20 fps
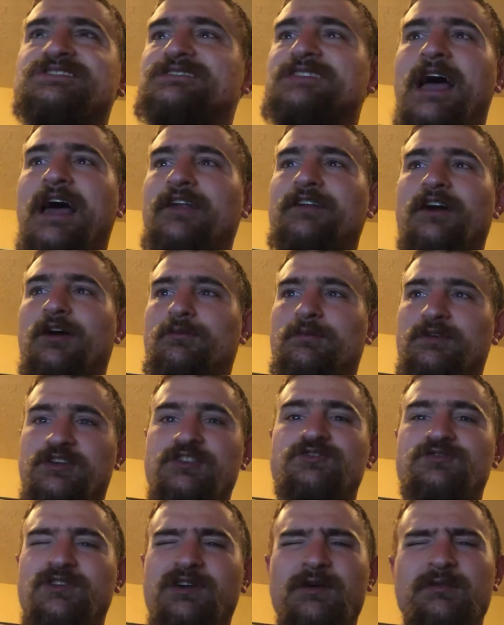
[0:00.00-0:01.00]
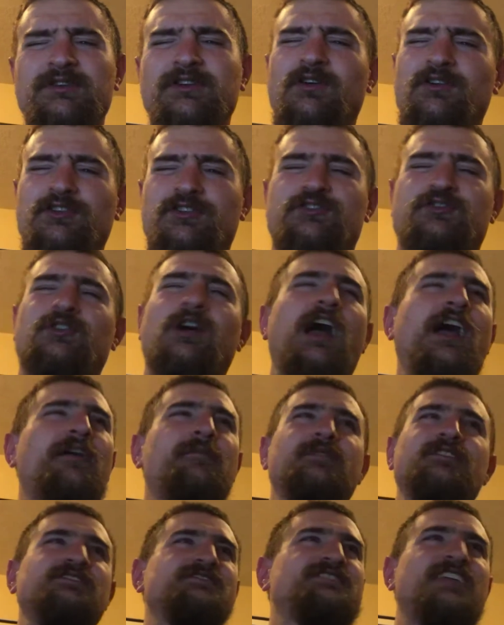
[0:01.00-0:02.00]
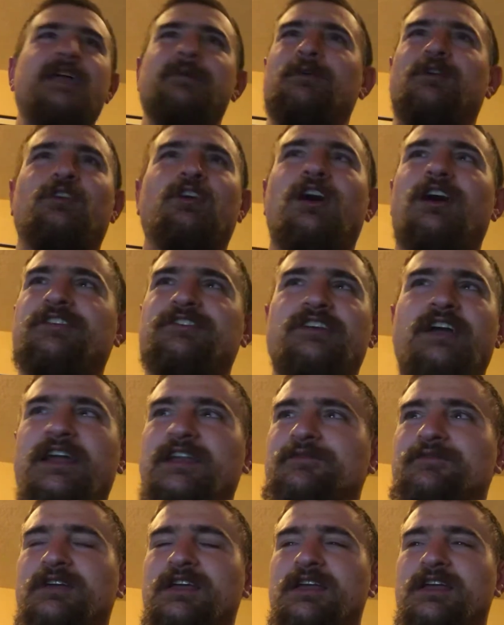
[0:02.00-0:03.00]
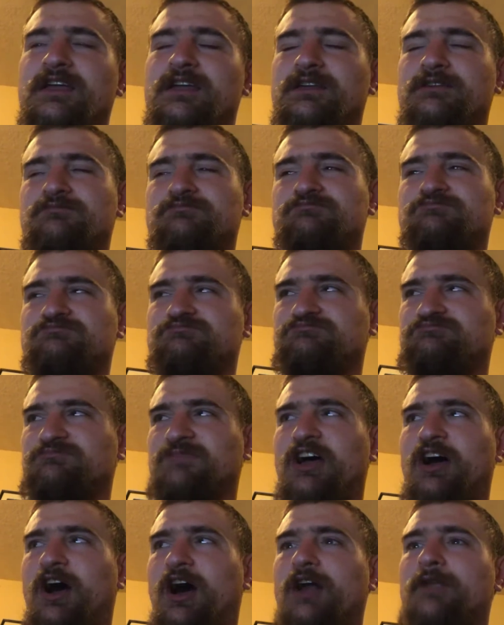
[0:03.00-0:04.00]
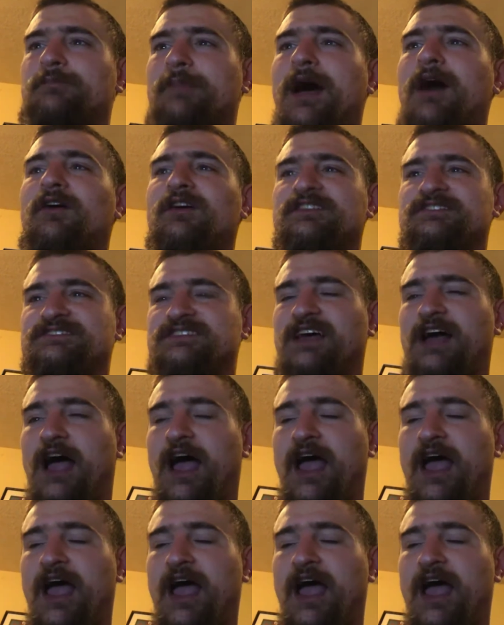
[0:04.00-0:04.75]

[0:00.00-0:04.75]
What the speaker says: I don't know, I wouldn't call it contrived, but it just came across kind of unbalanced.